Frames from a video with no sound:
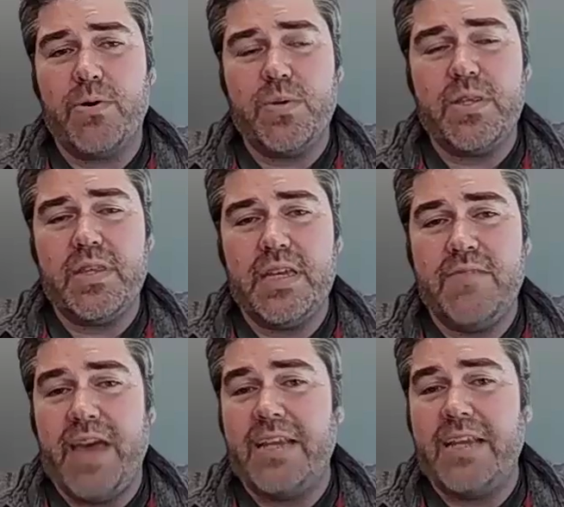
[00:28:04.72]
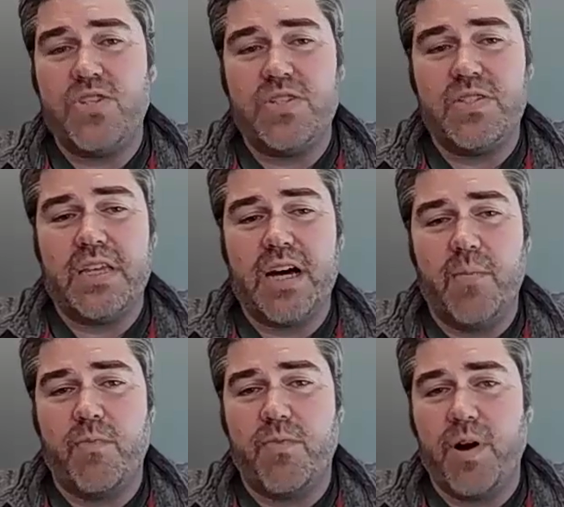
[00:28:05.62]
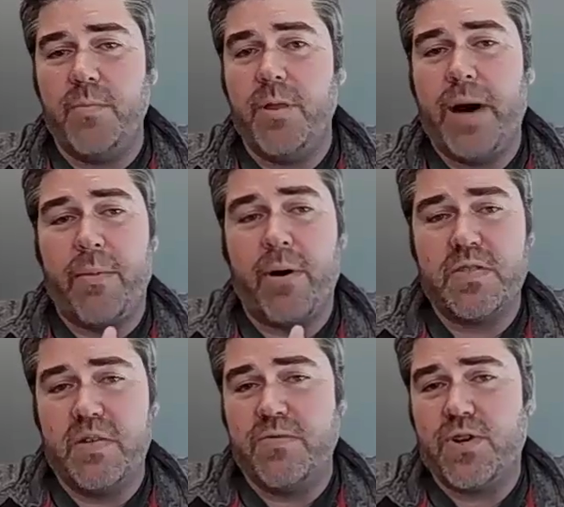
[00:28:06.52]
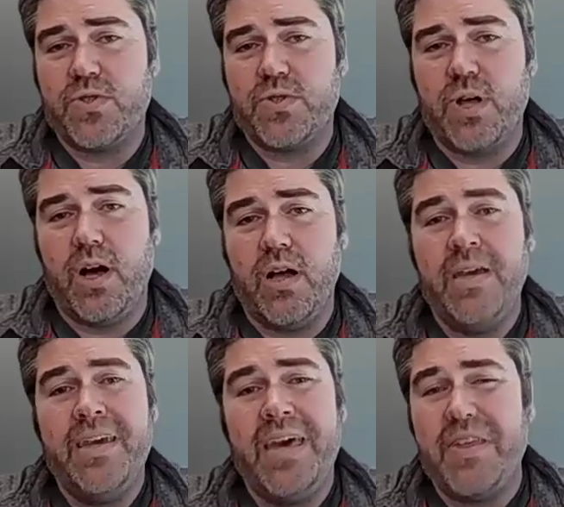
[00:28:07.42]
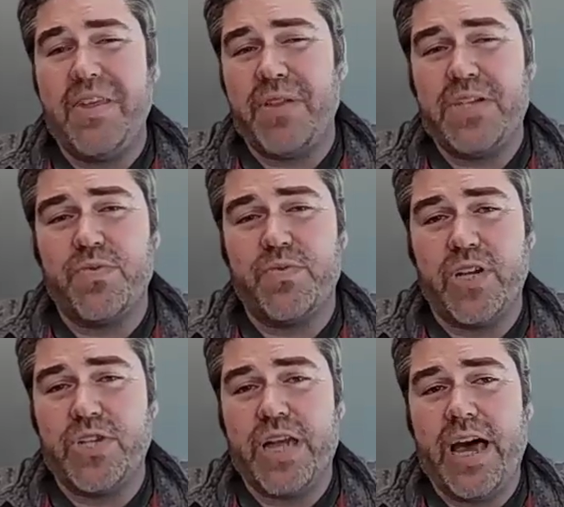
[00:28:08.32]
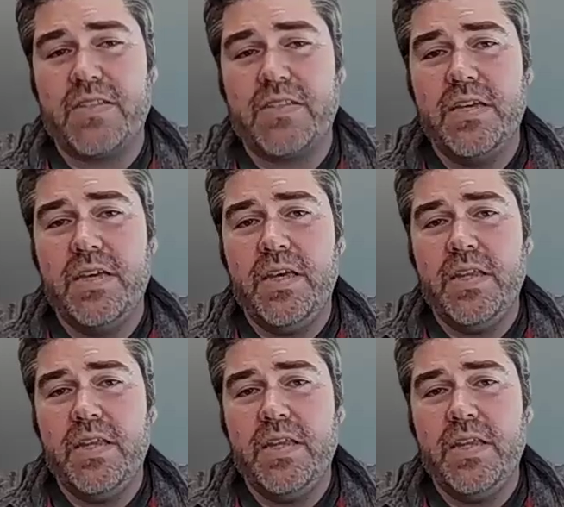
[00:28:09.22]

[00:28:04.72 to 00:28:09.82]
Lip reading: pursuing the advantages that come from the bipartisan infrastructure law and the Inflation Reduction Act,